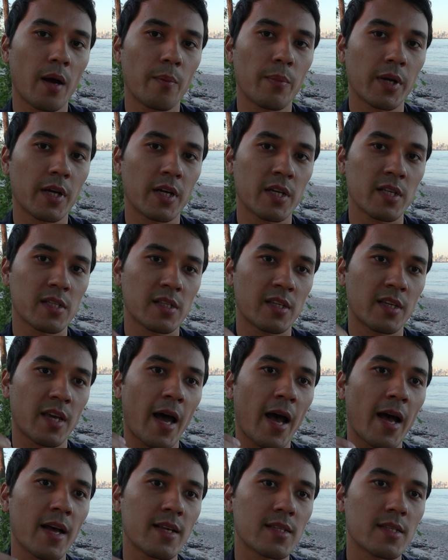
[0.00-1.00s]
Because
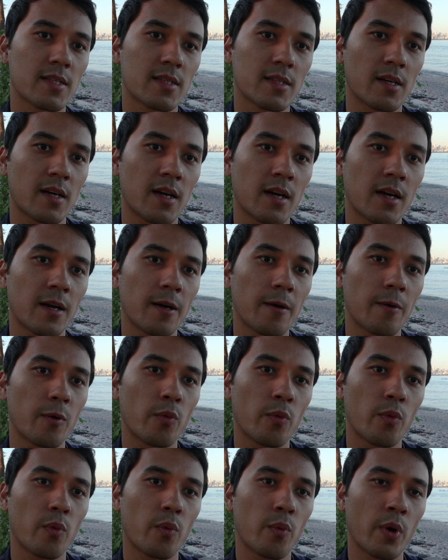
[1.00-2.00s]
gas,
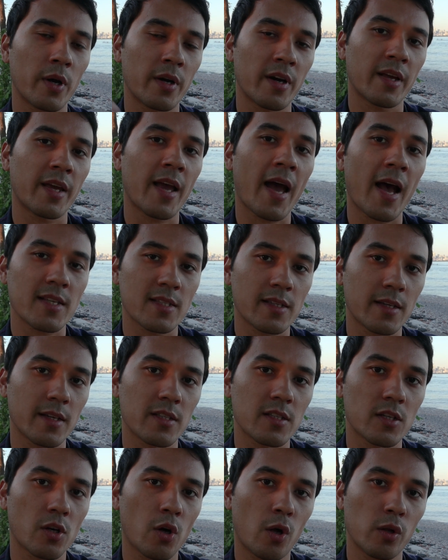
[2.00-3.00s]
when the gas
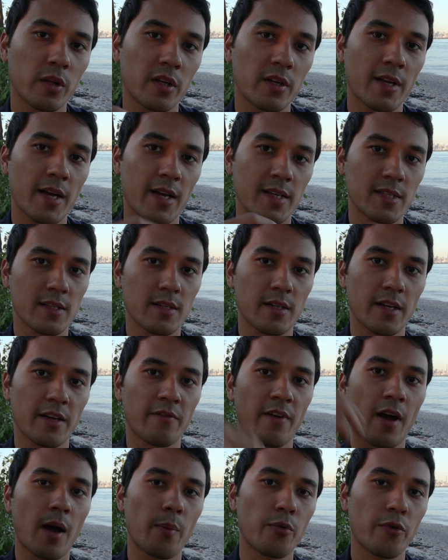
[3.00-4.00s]
gets cold, it doesn't
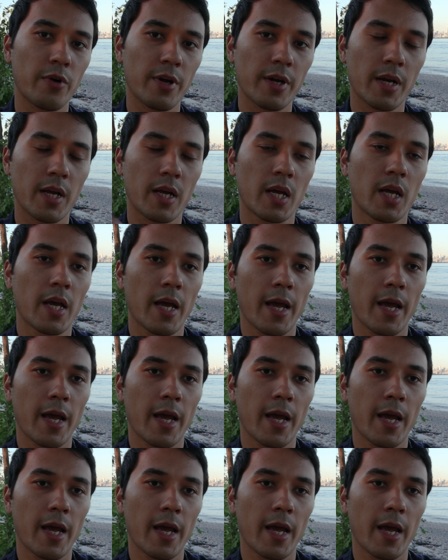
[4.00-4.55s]
evaporate.